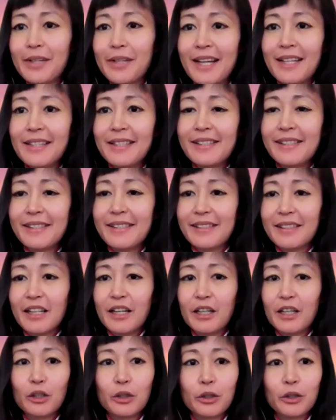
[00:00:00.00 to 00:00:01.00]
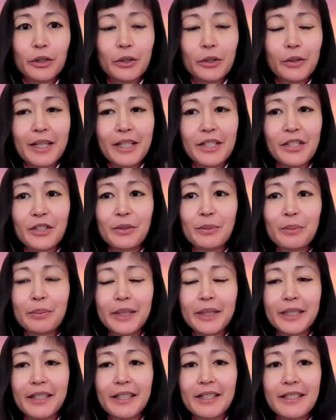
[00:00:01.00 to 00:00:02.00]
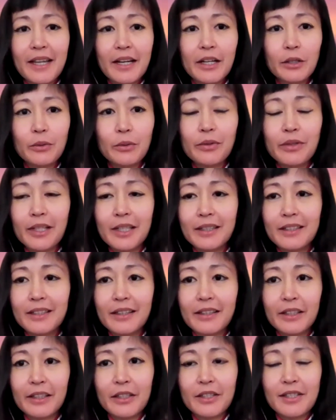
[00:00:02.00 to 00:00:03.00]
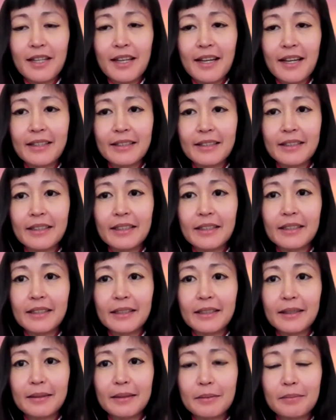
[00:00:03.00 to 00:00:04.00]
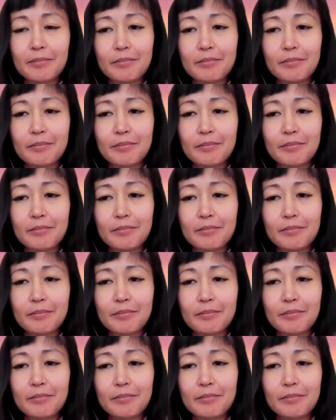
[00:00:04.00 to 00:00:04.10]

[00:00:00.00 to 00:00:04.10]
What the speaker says: that's a good question because I don't think that there's like a